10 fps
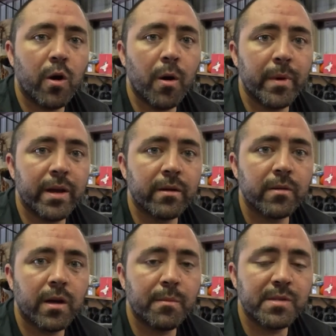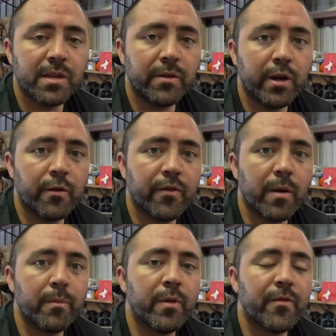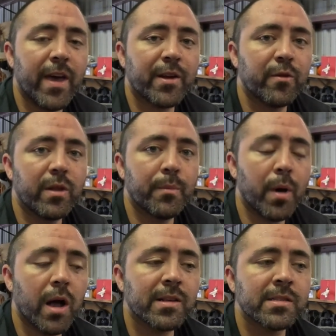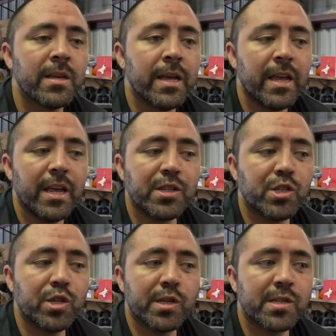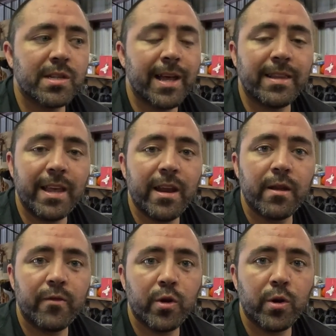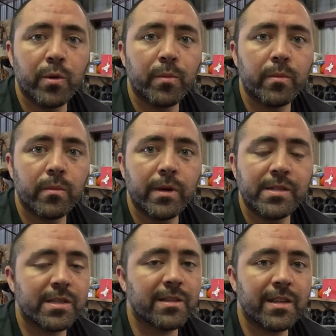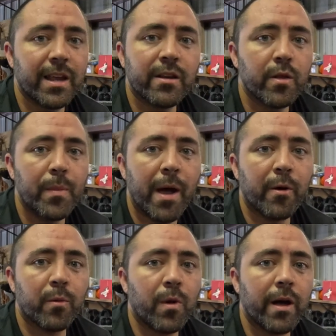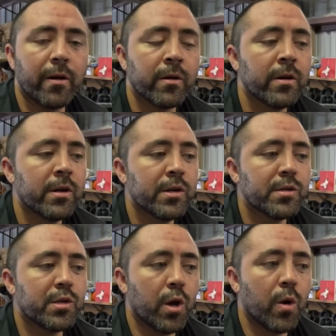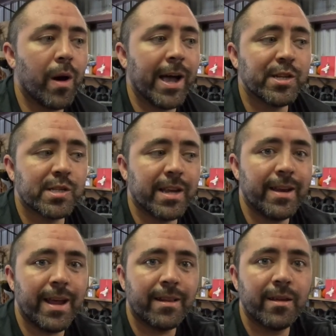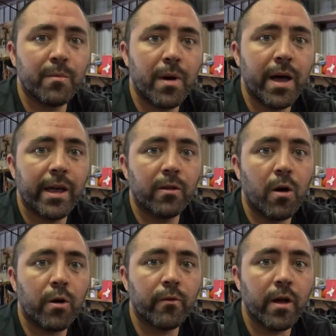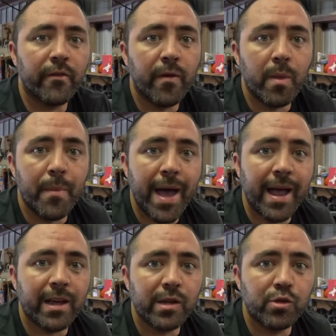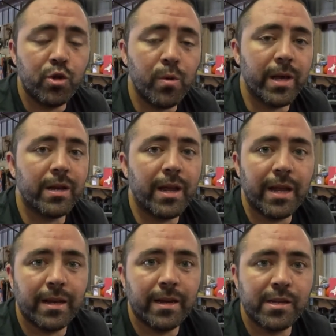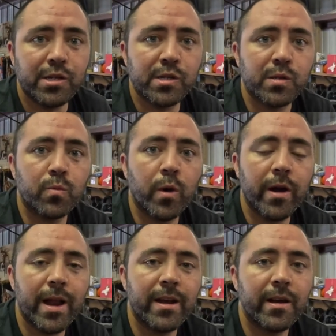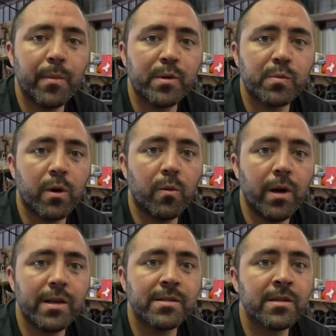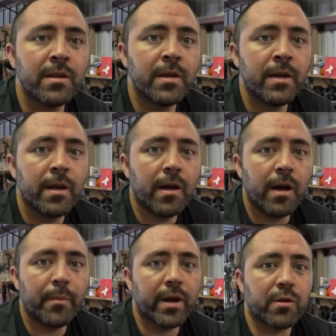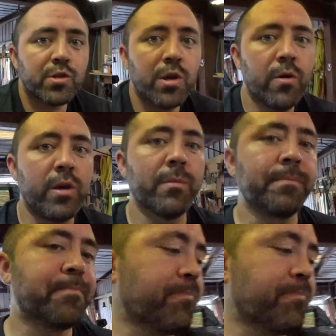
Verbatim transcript: Garmin comes, you know, from the factory in the box, it's just at the end of your, it's at the end of the power wire. So I just connected my long run from the back to it and it just, where it ended up was where it was. Um, and I'll show you.